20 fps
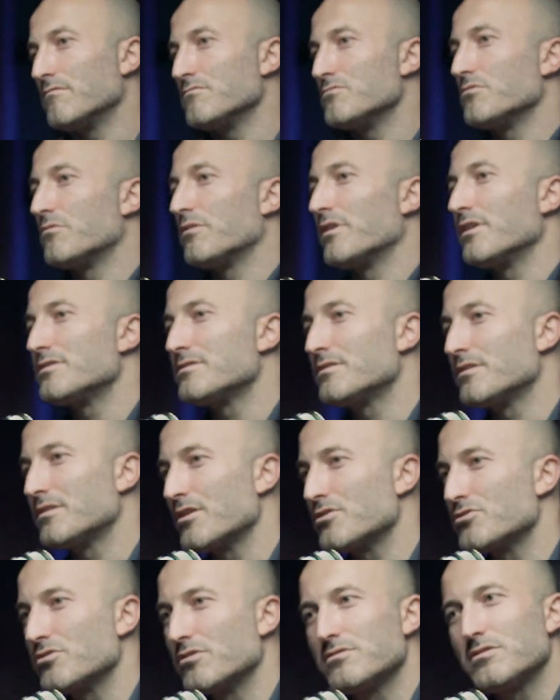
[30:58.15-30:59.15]
the real estate
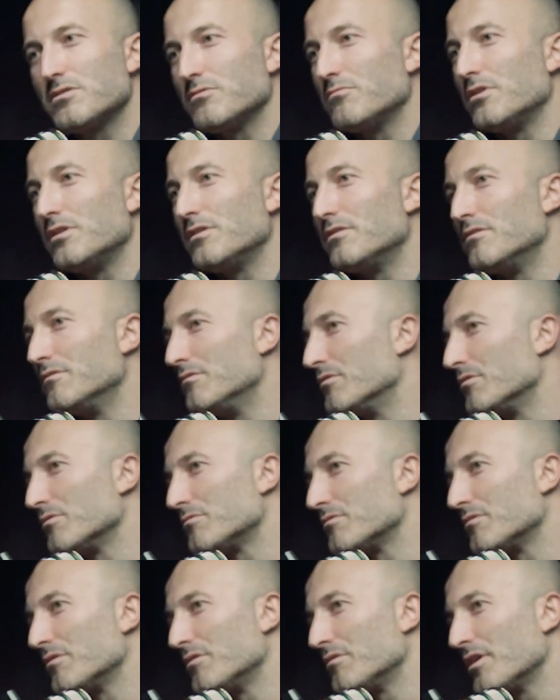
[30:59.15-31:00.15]
agency will
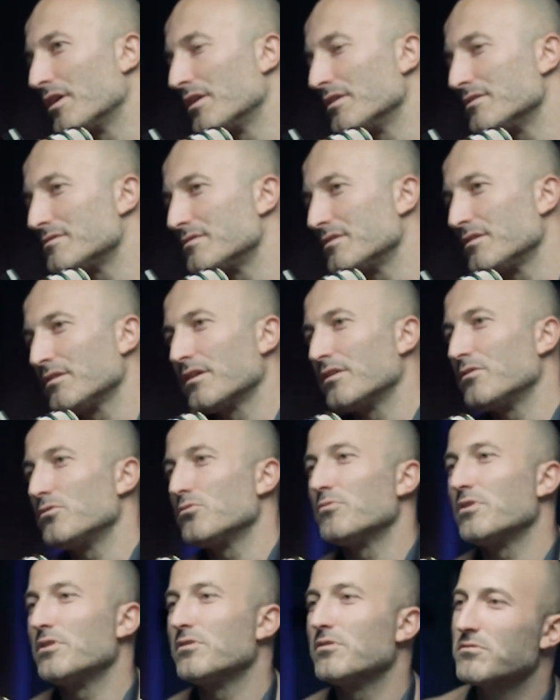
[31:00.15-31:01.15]
not earn anything, and
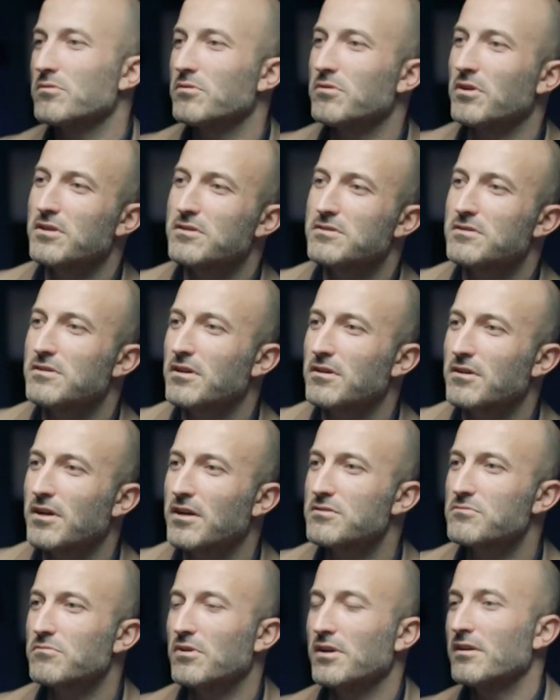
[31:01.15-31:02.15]
you will not earn anything
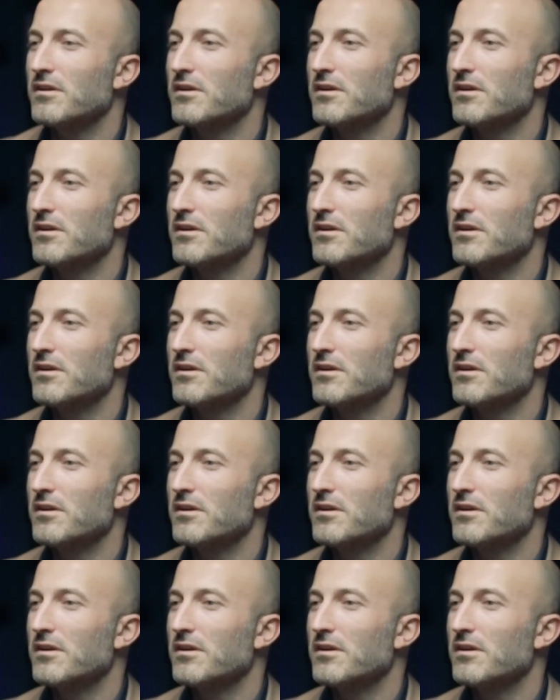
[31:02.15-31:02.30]
as well.